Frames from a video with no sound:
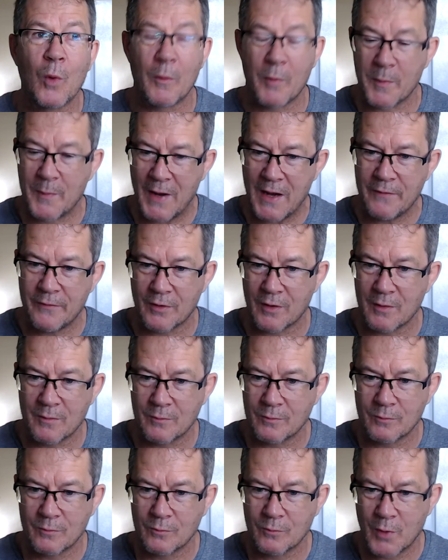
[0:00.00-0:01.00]
pay for
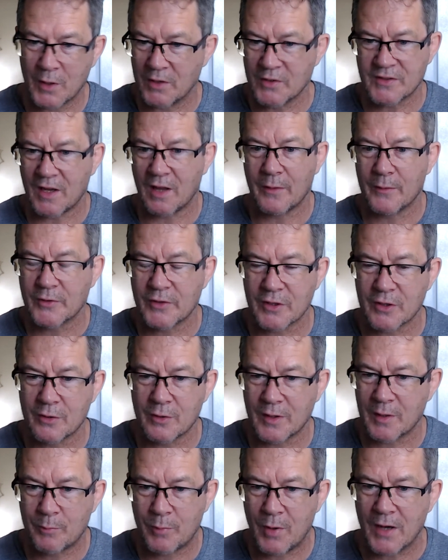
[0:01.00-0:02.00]
them, we can sell them to you
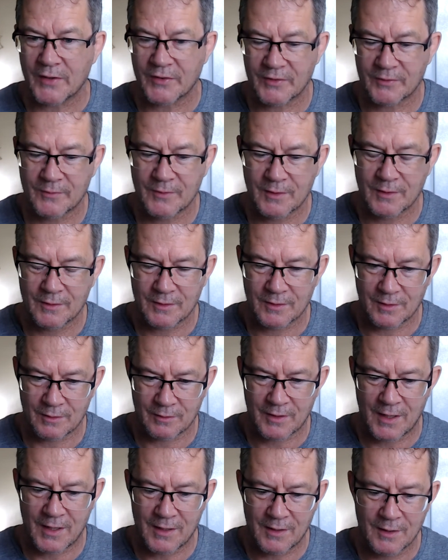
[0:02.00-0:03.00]
at a price.
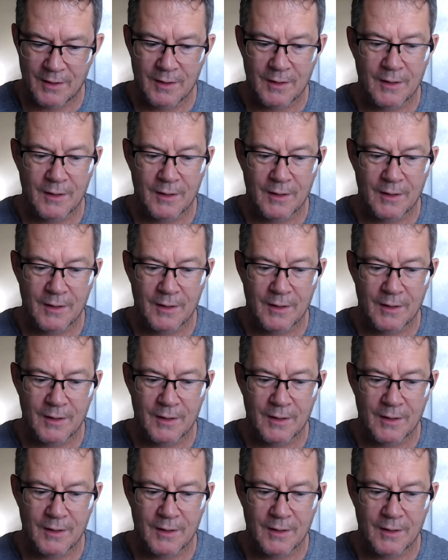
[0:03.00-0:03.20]
Okay.